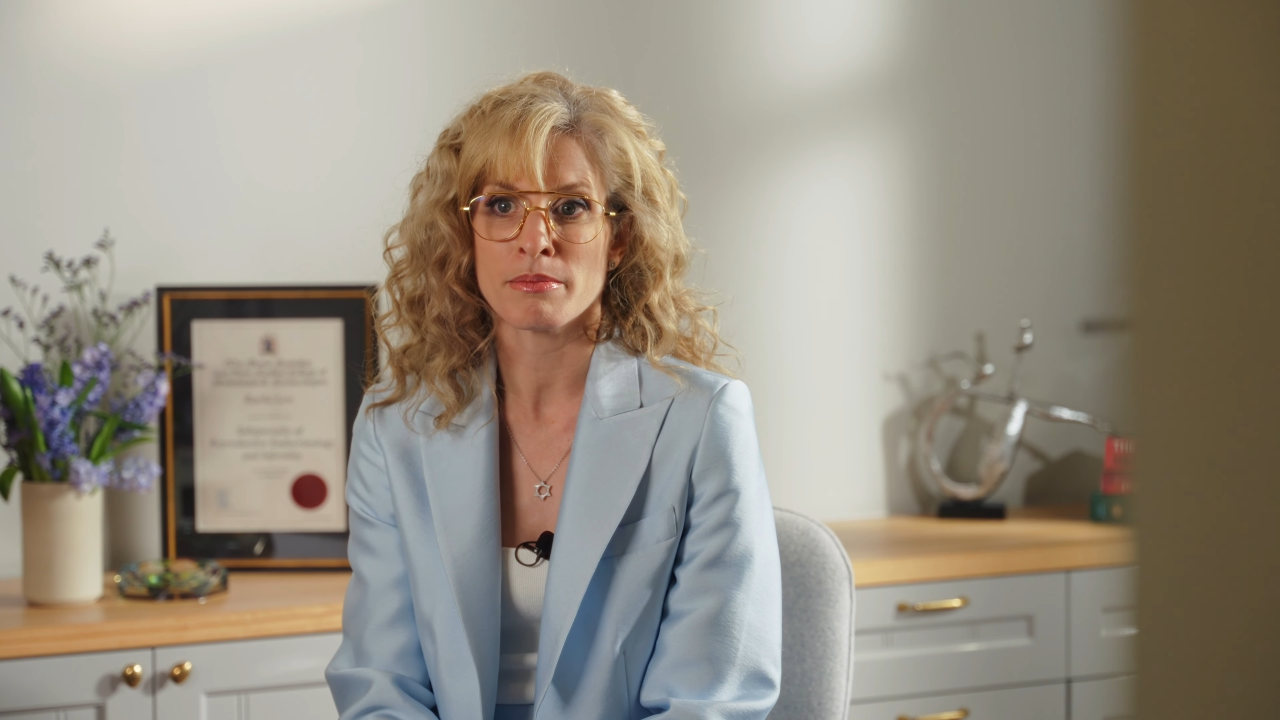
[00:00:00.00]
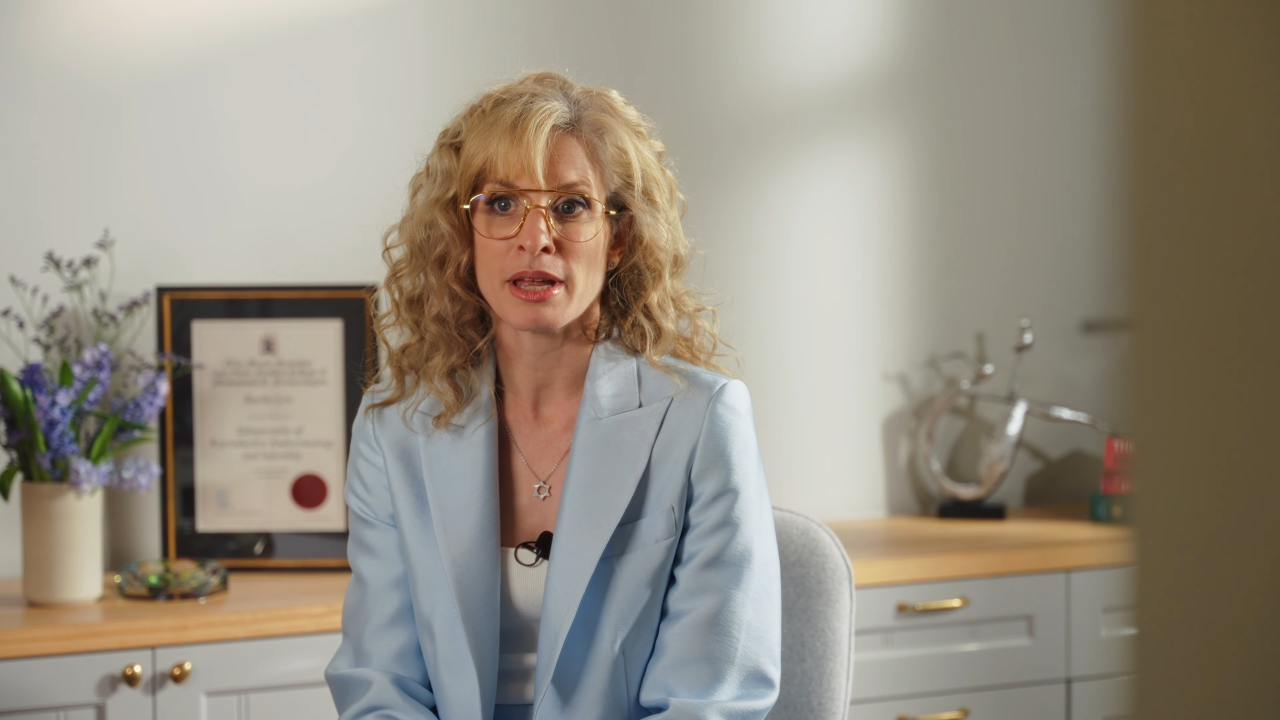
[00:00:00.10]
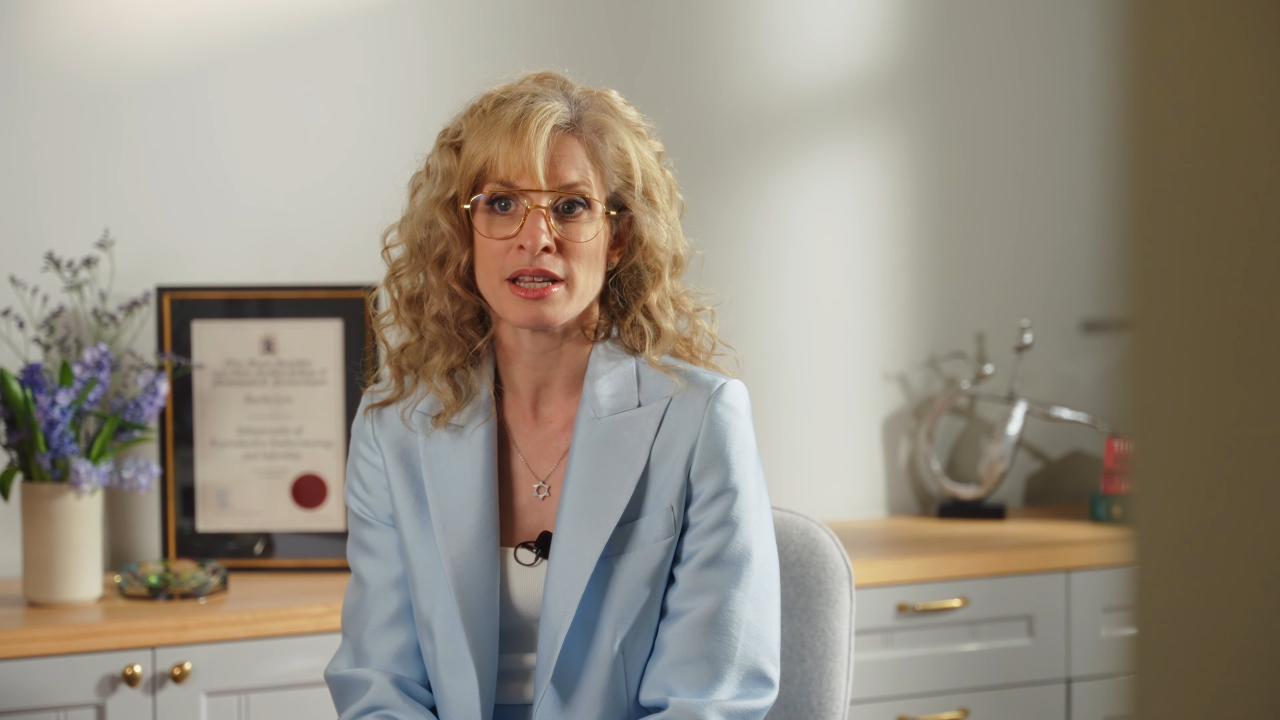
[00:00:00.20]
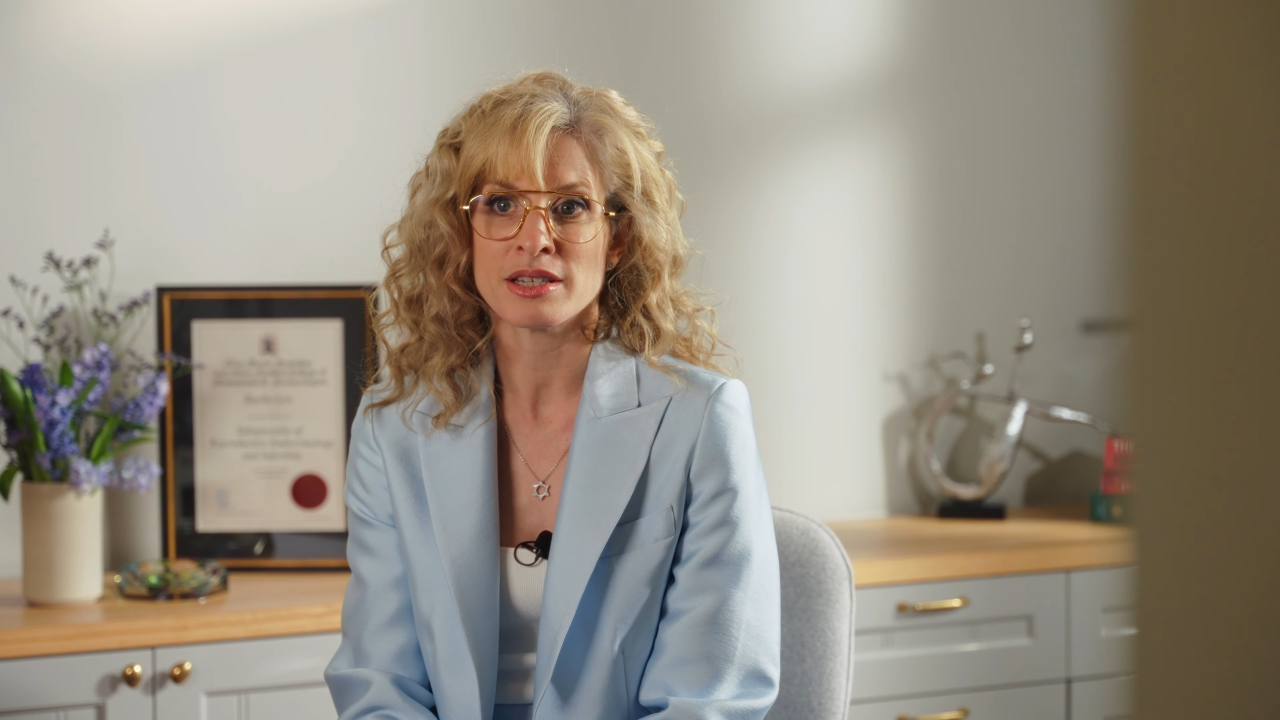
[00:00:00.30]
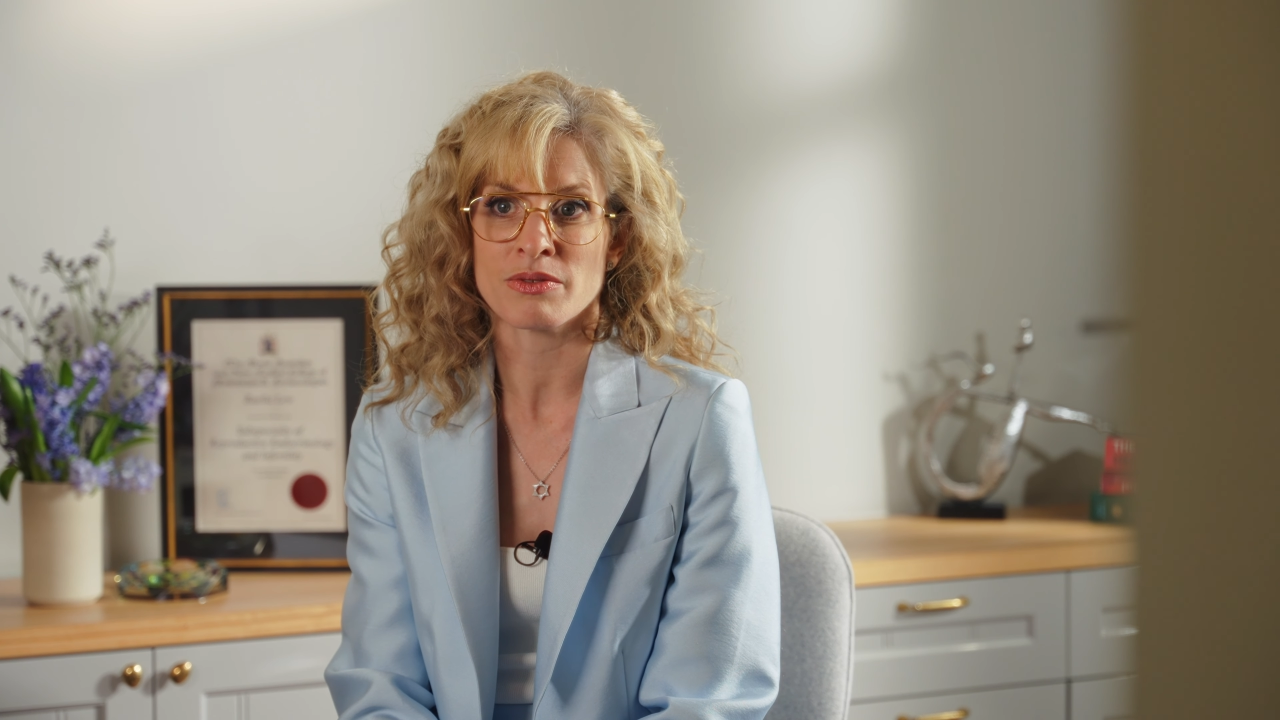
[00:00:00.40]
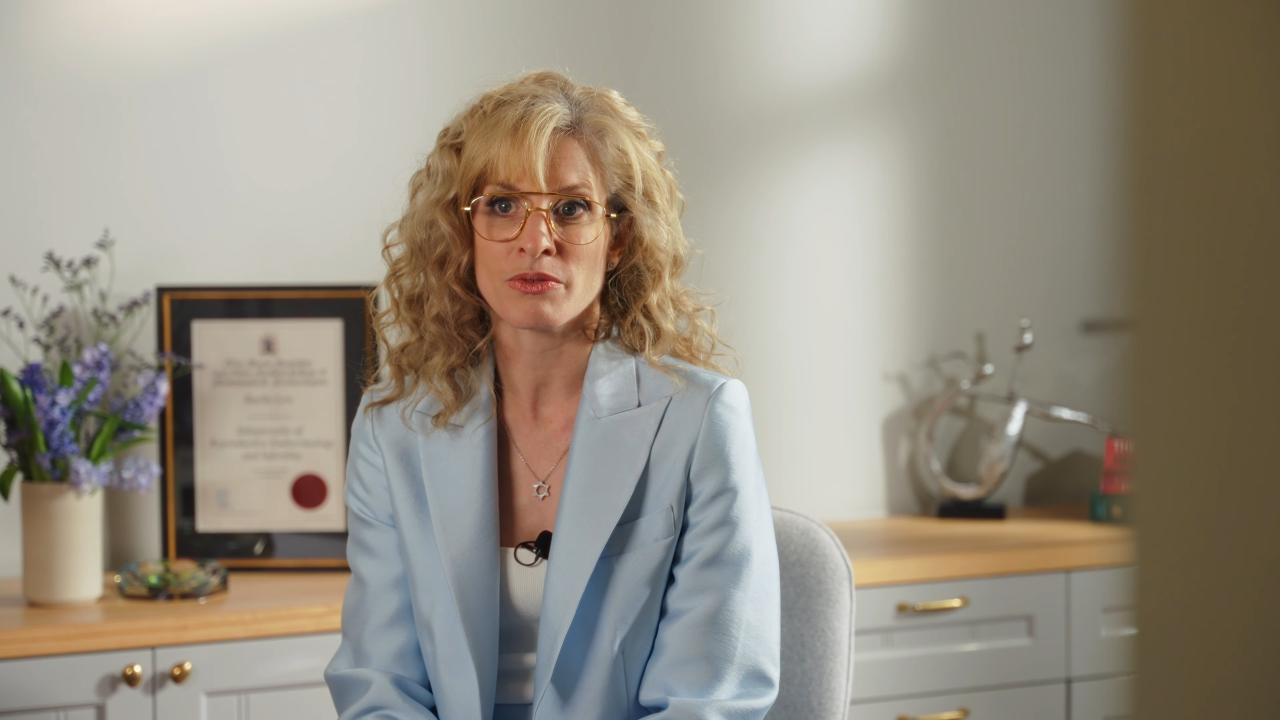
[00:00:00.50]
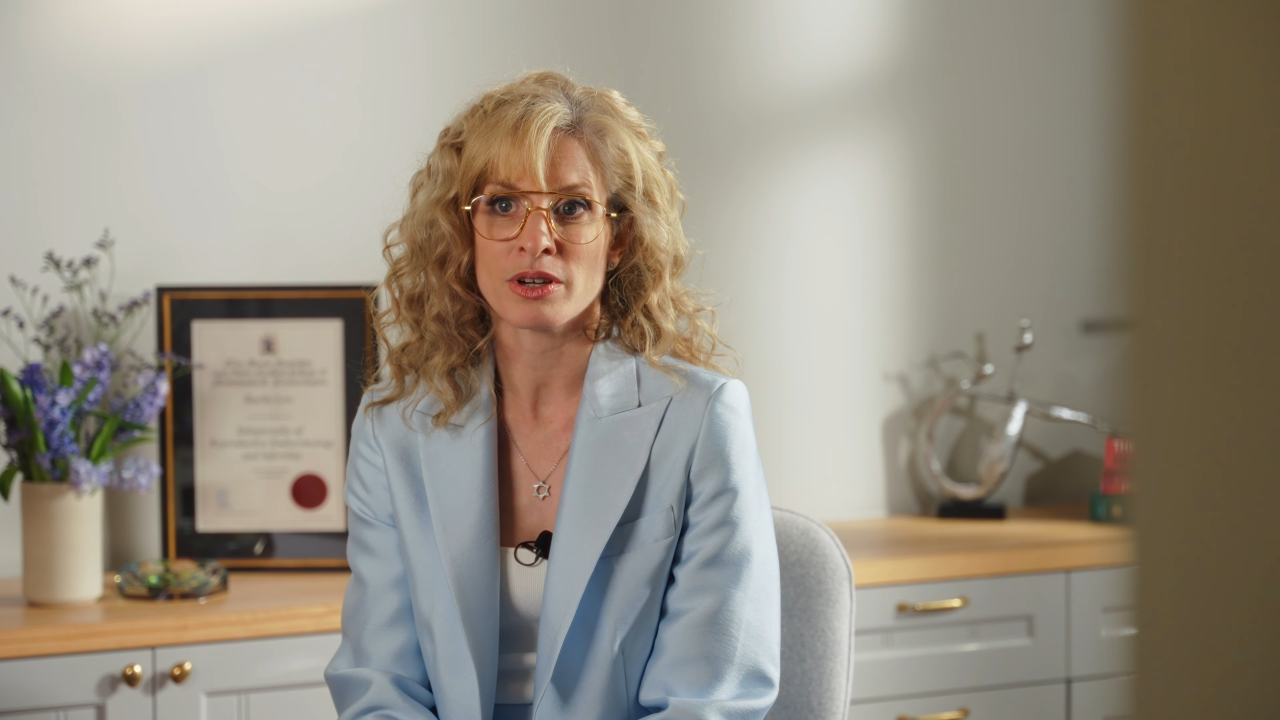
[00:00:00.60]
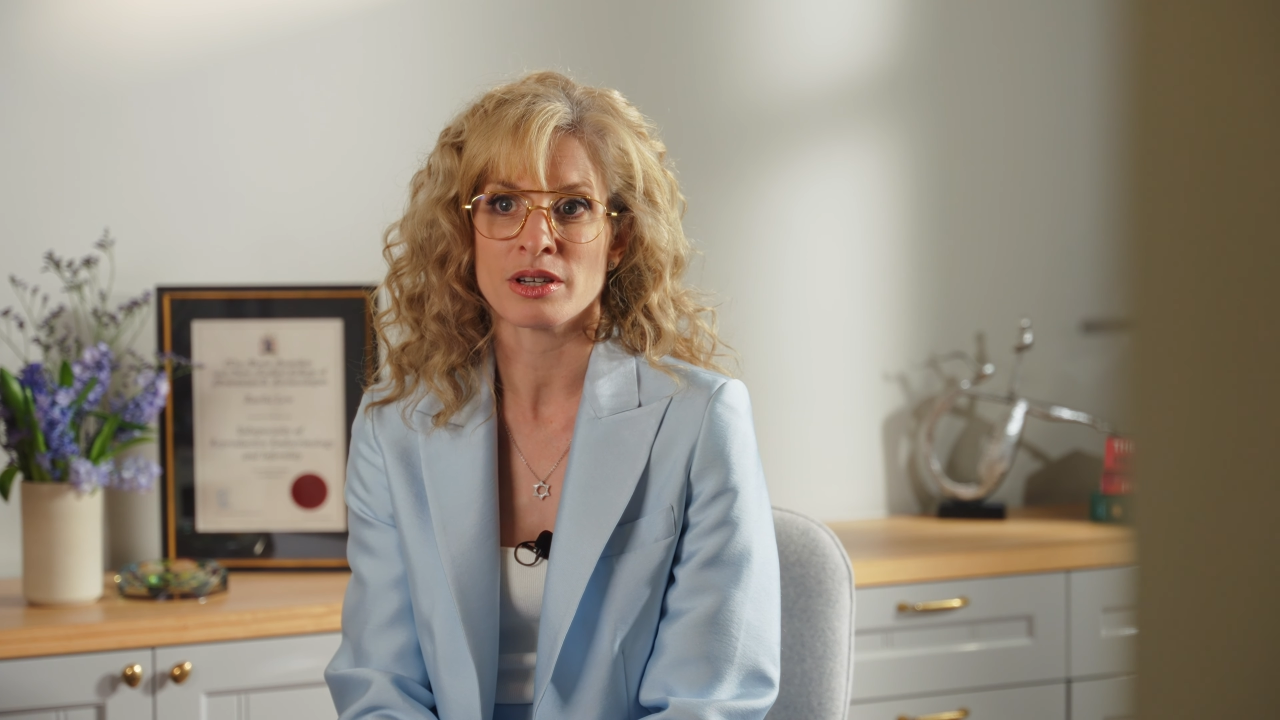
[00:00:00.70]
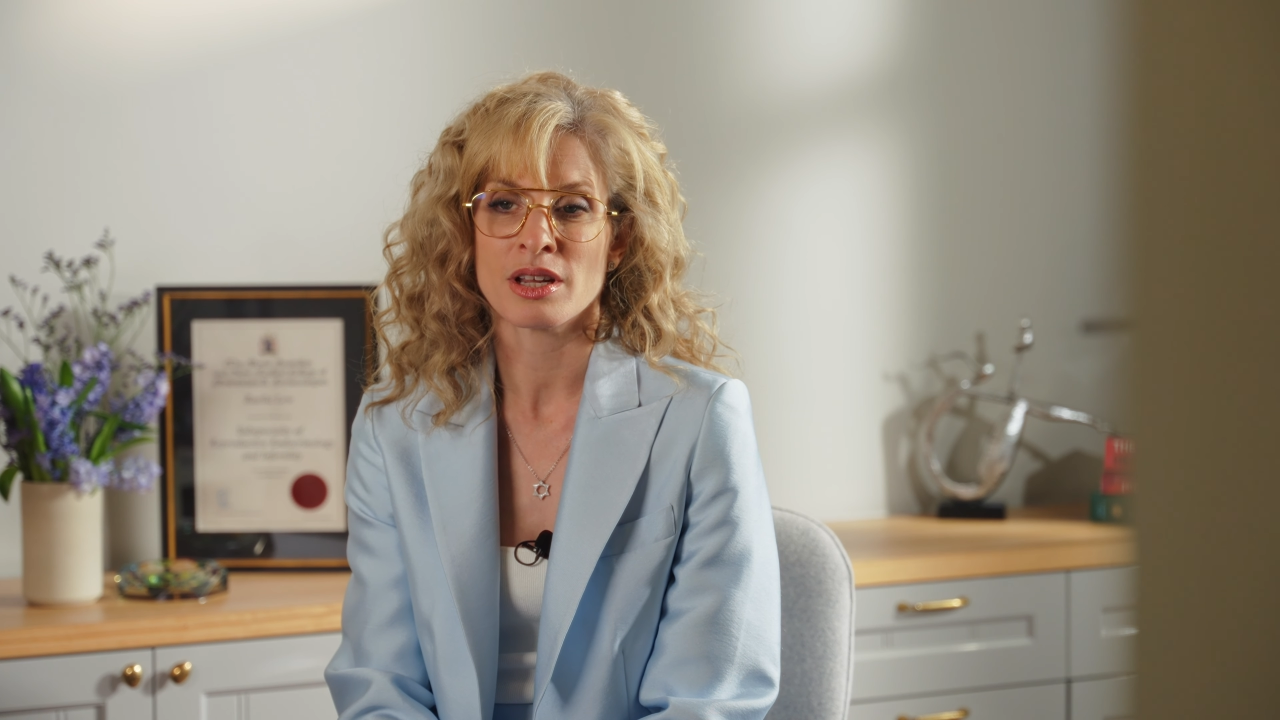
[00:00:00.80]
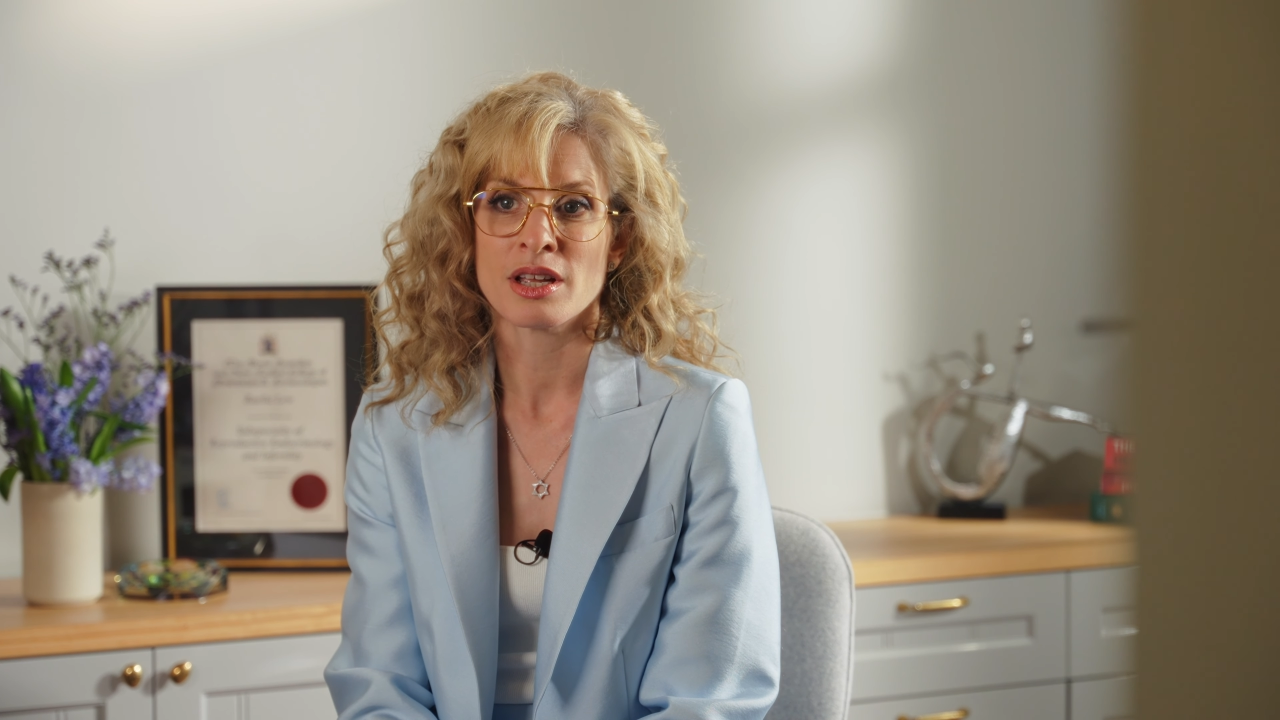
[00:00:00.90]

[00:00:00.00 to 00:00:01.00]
many different